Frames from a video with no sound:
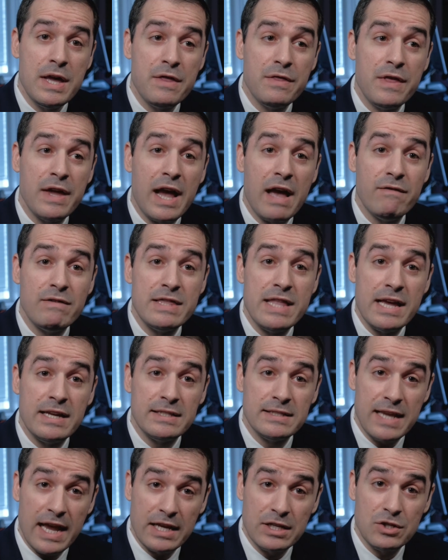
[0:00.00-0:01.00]
they have a
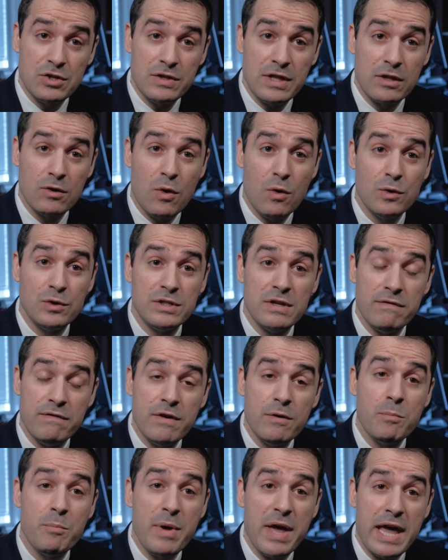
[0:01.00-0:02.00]
dissection that causes
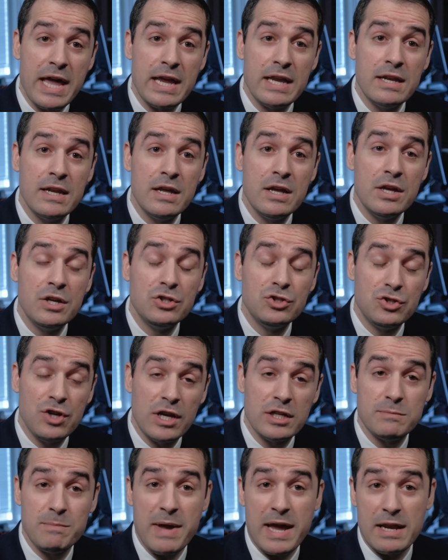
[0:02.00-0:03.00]
severe pain,
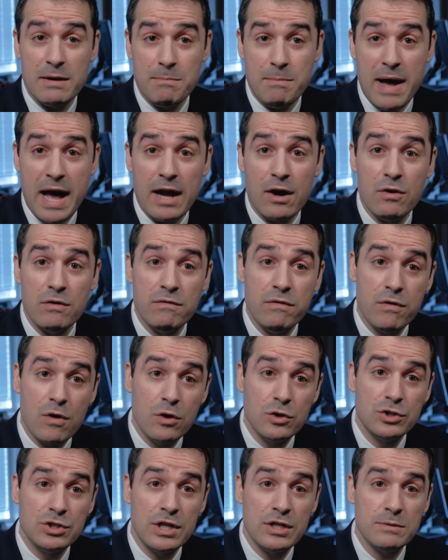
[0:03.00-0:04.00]
chest pain, back and
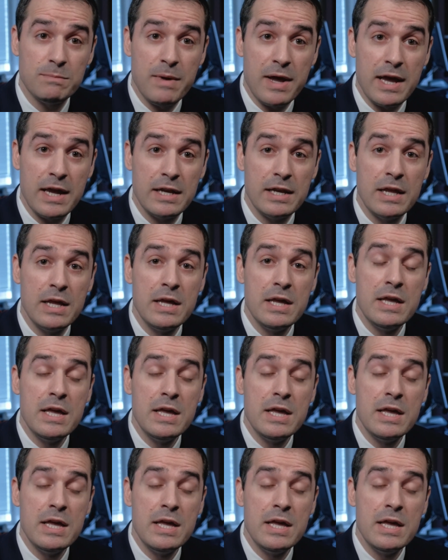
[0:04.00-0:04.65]
front chest pain,